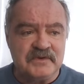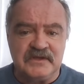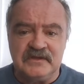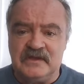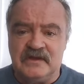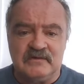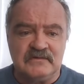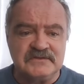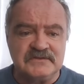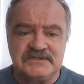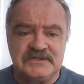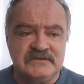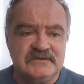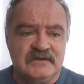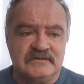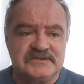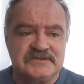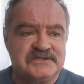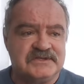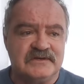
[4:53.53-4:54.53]
But, you
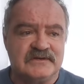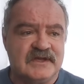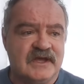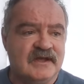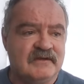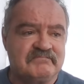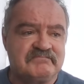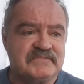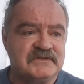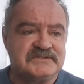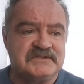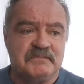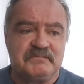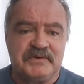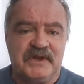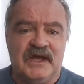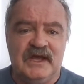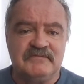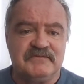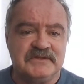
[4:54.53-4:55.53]
know, sugar,
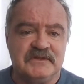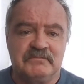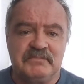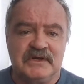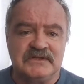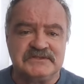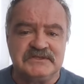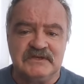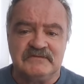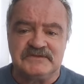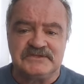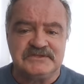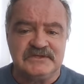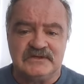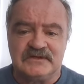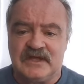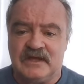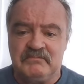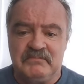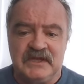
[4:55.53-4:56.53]
depriving the body of
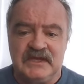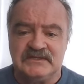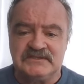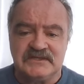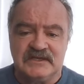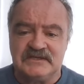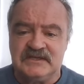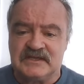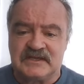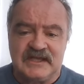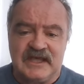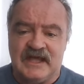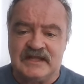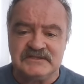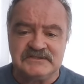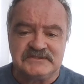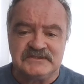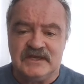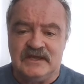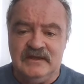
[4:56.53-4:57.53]
sugar means that your
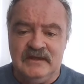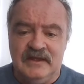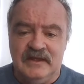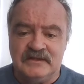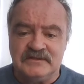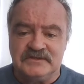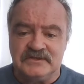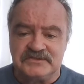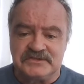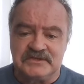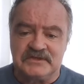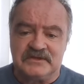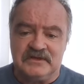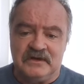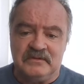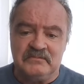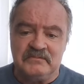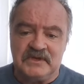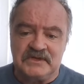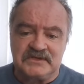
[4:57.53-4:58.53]
cancer
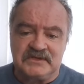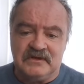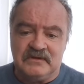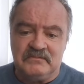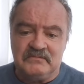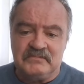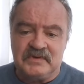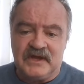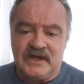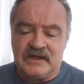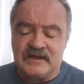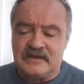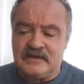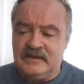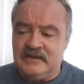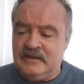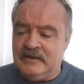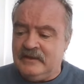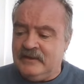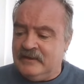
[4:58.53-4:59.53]
doesn't come back.
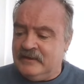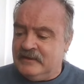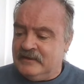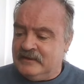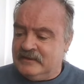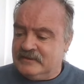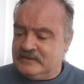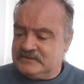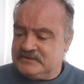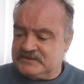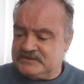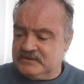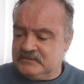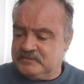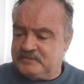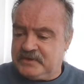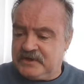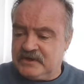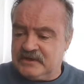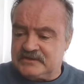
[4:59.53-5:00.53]
There's
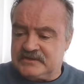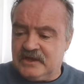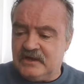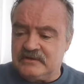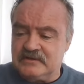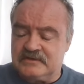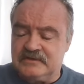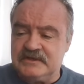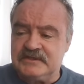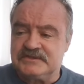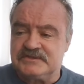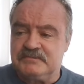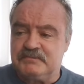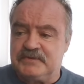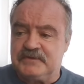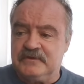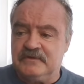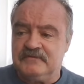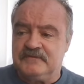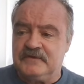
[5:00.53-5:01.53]
no concrete
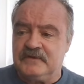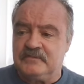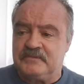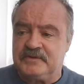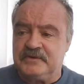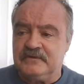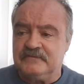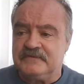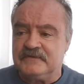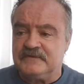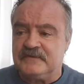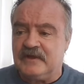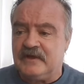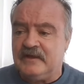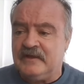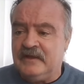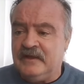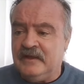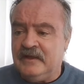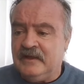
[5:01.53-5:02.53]
proof of
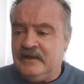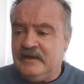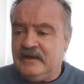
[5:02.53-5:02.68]
that.